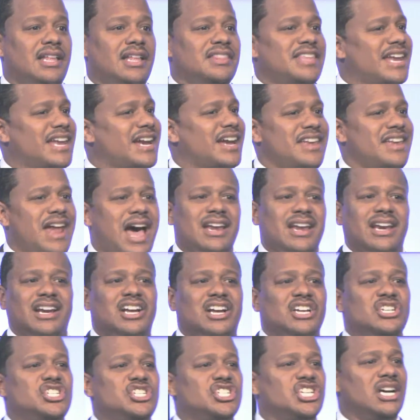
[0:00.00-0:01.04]
that are not in
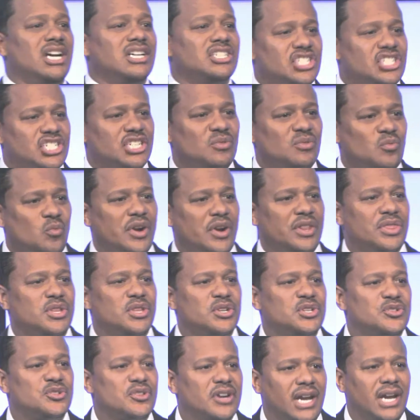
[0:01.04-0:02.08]
conjunction with the
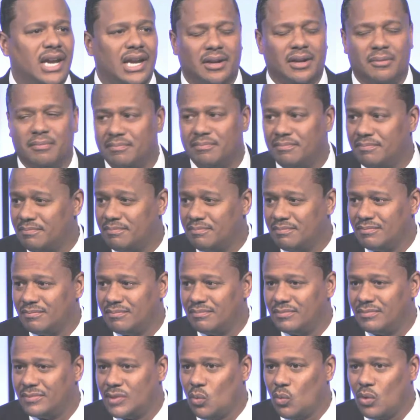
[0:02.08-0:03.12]
dream.
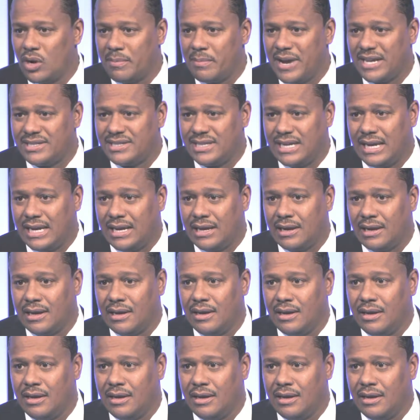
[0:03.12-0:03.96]
What am I saying?